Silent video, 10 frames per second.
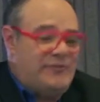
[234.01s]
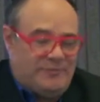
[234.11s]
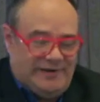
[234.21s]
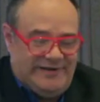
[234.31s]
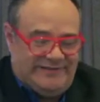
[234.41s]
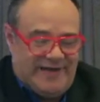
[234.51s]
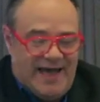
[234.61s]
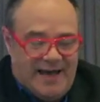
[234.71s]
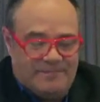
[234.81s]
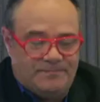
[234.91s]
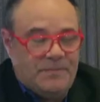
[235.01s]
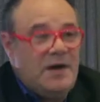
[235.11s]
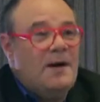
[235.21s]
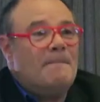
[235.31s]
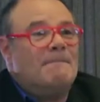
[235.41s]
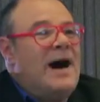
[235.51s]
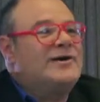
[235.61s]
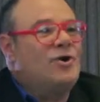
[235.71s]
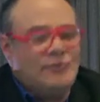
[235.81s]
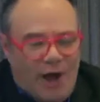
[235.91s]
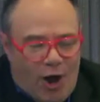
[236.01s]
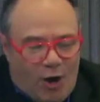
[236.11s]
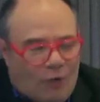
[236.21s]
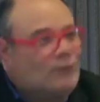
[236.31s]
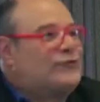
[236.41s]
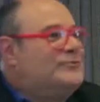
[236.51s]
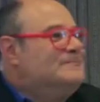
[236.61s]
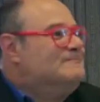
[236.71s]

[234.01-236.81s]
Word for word: and please stand, Michael Knowles.